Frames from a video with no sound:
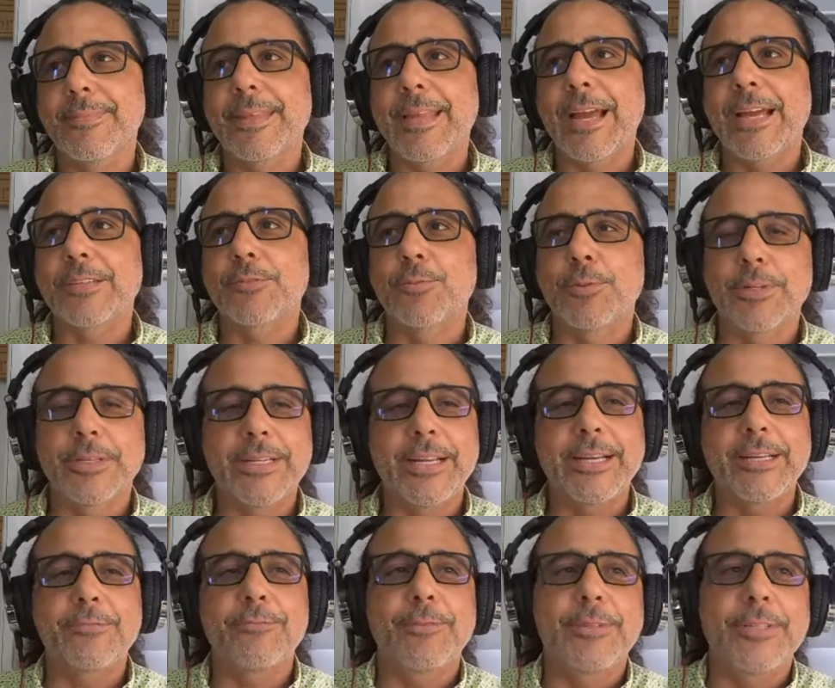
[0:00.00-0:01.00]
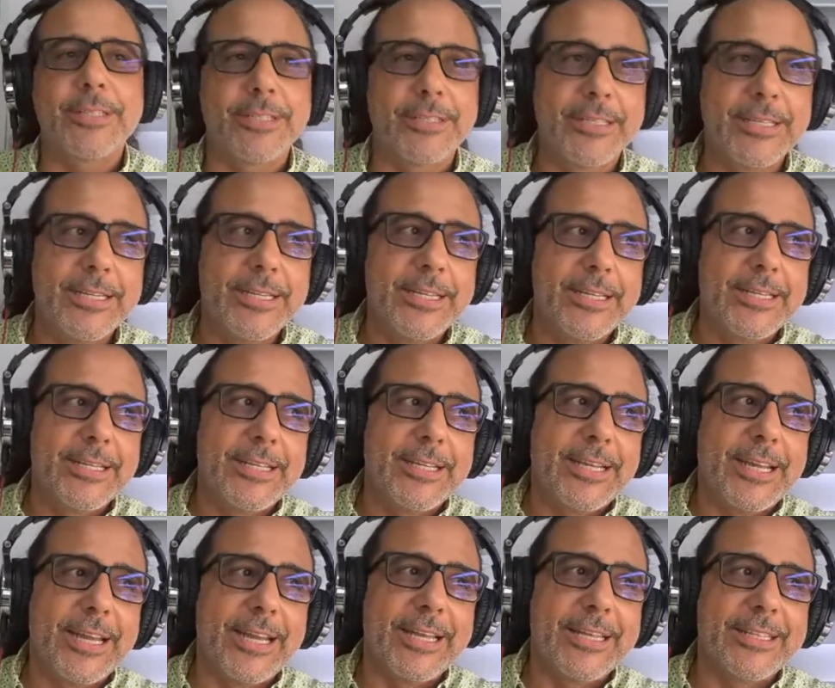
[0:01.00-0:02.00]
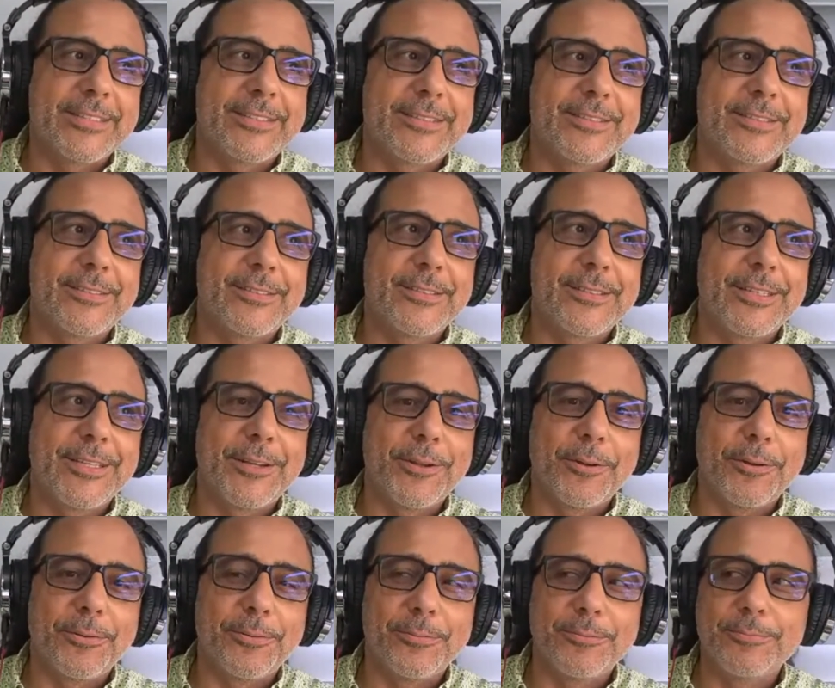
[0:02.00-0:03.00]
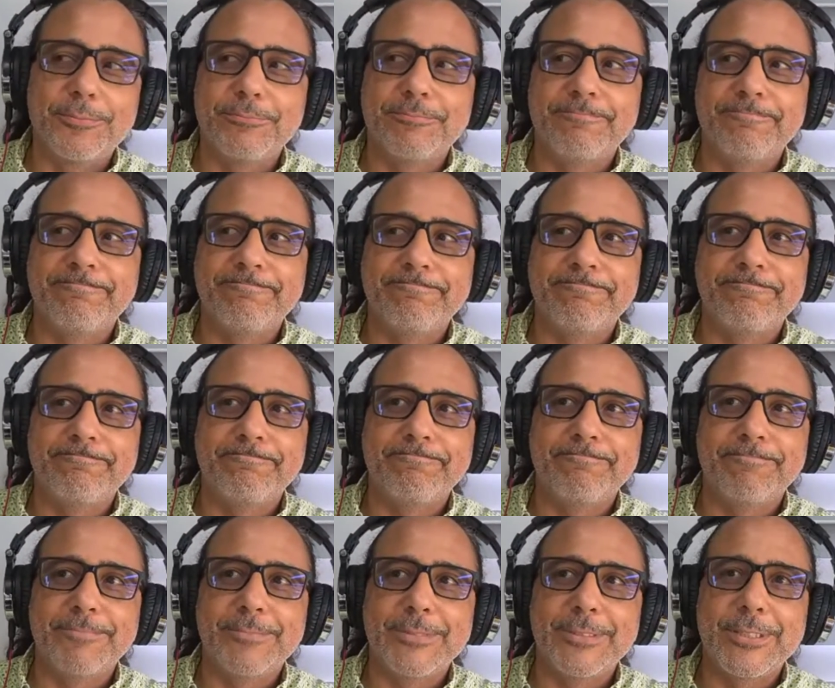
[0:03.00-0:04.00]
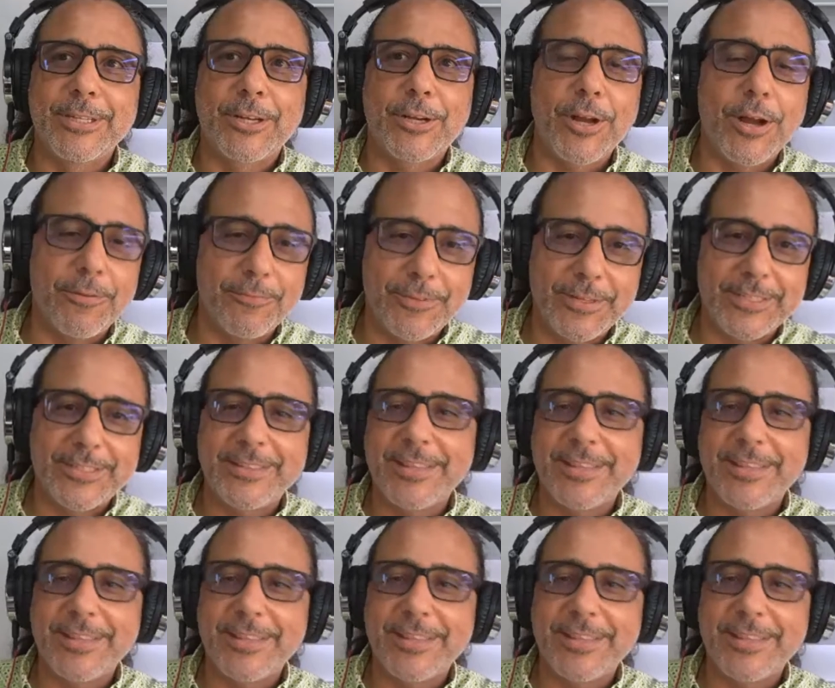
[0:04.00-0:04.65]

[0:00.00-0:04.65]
as we're getting, as the conflicts,